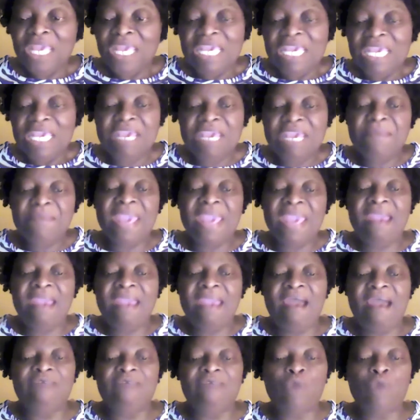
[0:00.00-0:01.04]
He may
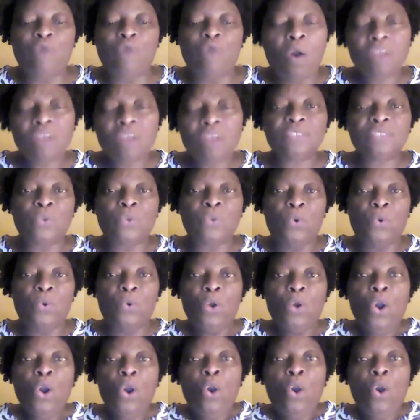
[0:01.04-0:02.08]
have also
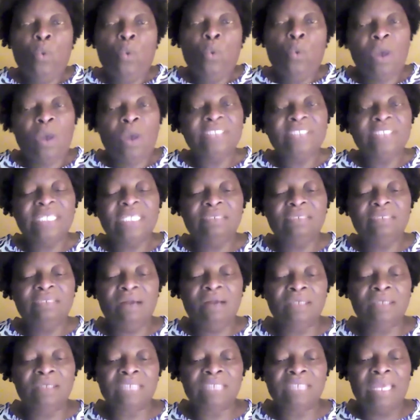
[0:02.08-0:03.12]
wanted
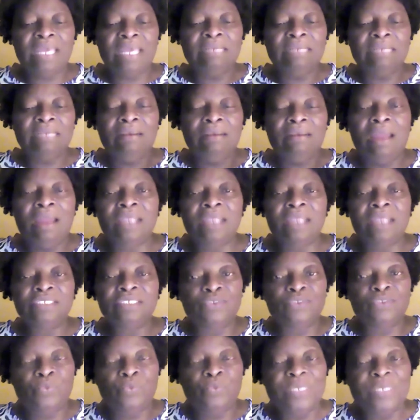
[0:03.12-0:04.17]
God to enlarge
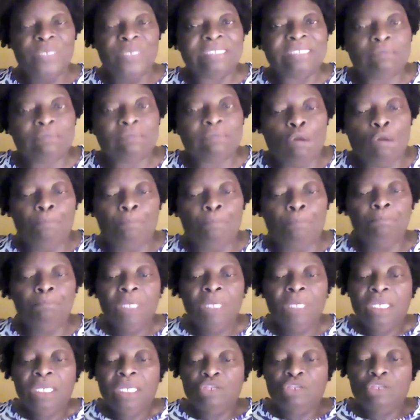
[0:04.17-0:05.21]
his wisdom,
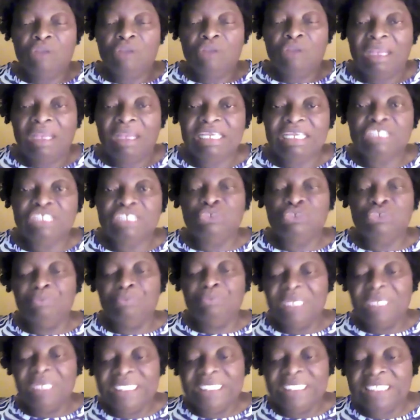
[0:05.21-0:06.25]
knowledge,
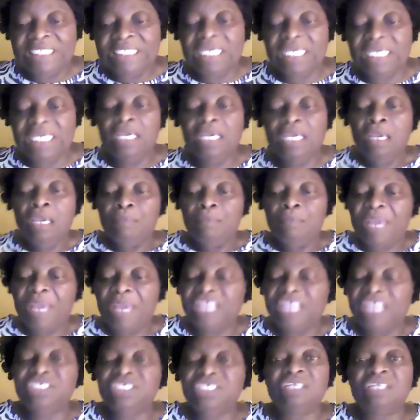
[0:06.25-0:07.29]
humility,
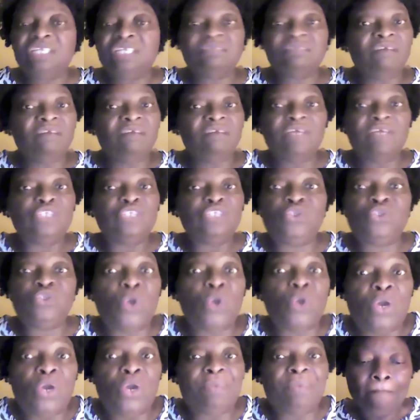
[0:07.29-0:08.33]
patience, love, and
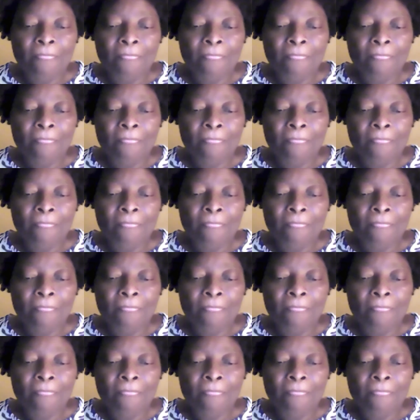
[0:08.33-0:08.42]
joy.